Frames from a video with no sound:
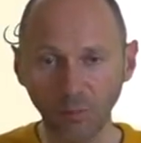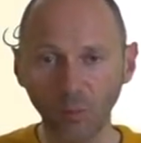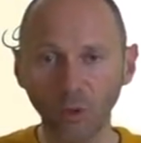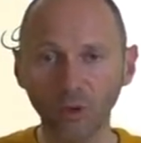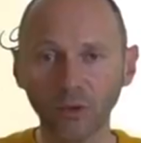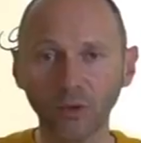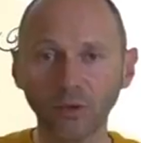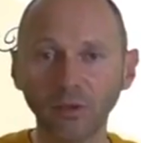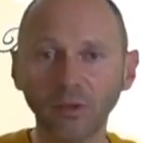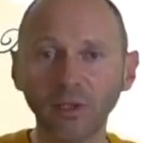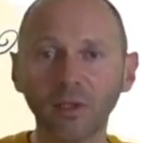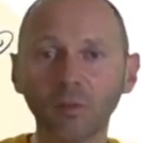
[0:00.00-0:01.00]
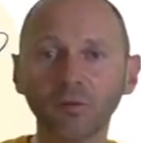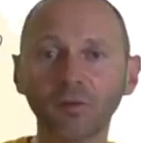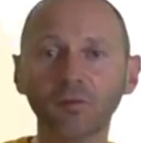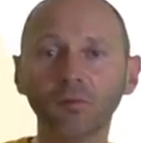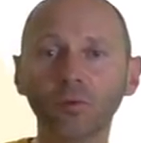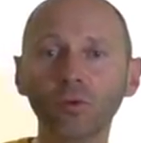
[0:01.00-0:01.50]
important in terms of
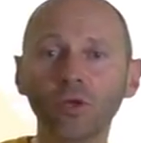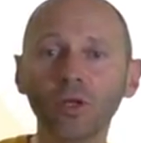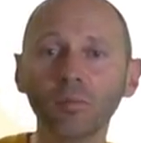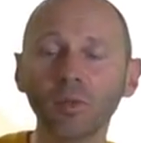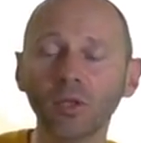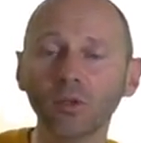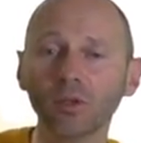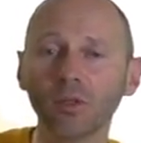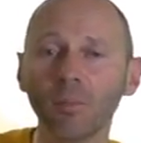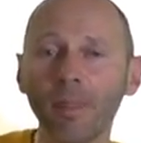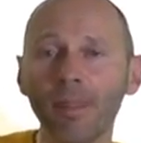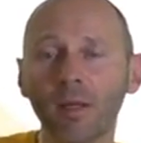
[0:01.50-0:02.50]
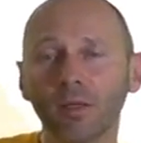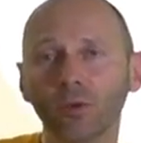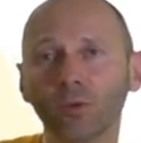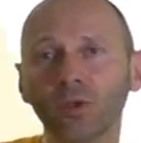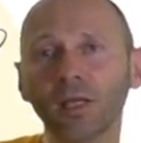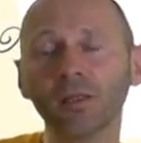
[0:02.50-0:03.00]
evolution because
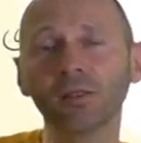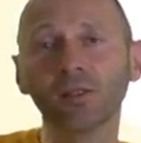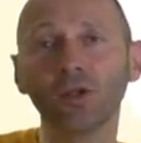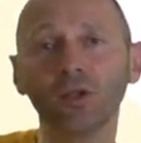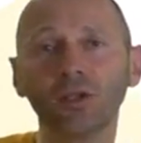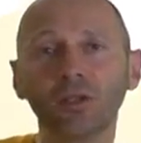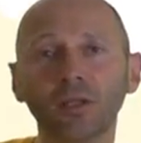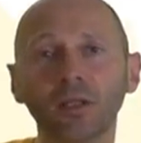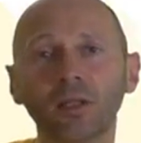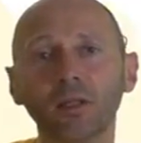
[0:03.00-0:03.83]
you can study,